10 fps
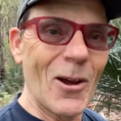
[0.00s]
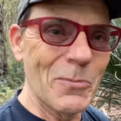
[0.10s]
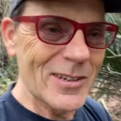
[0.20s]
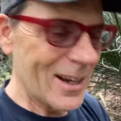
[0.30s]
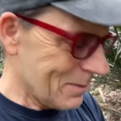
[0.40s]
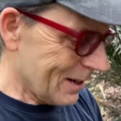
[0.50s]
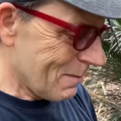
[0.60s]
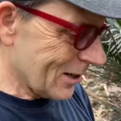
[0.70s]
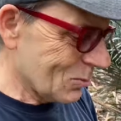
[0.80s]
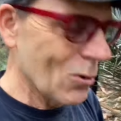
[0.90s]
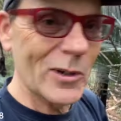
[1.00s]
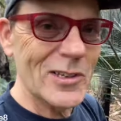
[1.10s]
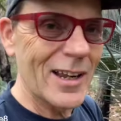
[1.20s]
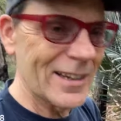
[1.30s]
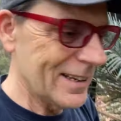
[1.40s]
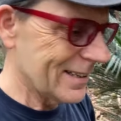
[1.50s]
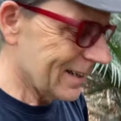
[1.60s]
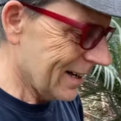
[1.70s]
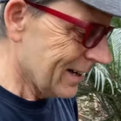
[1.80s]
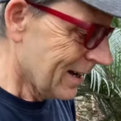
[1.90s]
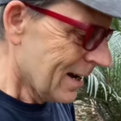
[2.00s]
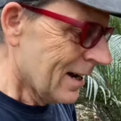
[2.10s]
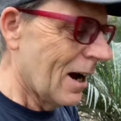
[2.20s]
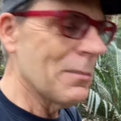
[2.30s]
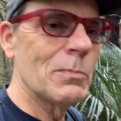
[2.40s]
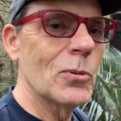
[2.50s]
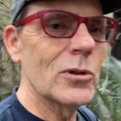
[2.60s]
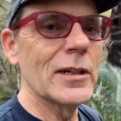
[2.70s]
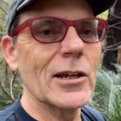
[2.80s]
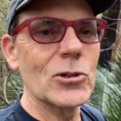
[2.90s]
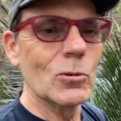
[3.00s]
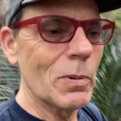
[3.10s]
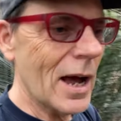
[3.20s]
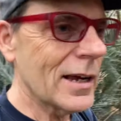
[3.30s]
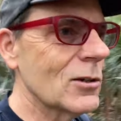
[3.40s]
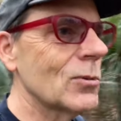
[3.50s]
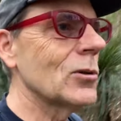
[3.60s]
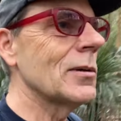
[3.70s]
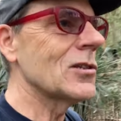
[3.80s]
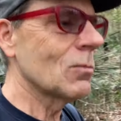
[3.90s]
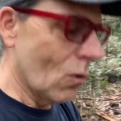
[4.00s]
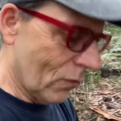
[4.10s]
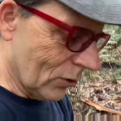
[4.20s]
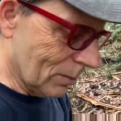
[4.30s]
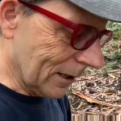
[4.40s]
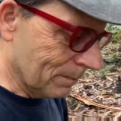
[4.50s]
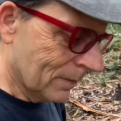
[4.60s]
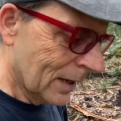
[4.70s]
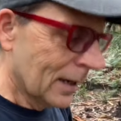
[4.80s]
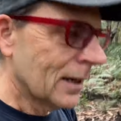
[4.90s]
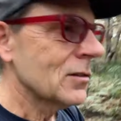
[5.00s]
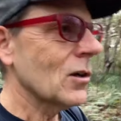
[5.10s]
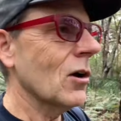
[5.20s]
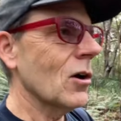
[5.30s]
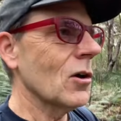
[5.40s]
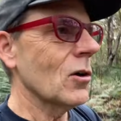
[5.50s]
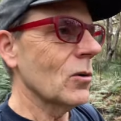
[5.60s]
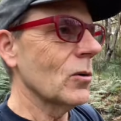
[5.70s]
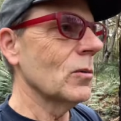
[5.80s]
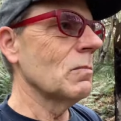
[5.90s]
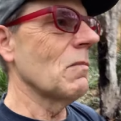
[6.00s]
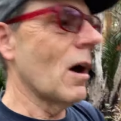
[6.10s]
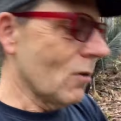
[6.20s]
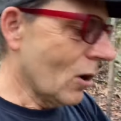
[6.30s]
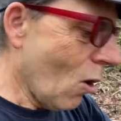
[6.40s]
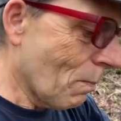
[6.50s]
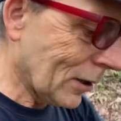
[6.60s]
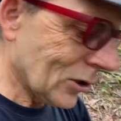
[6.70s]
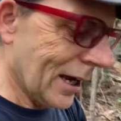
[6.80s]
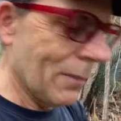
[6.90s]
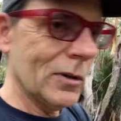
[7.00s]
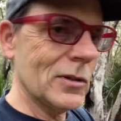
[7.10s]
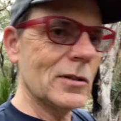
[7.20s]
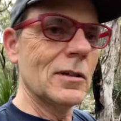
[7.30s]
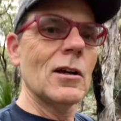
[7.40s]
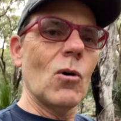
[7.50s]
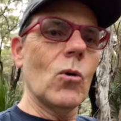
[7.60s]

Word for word: I hope it's going to be a much more exciting year today. I'm in Bouddi National Park and we're doing some more filming. So I've got a whole bunch of cameras.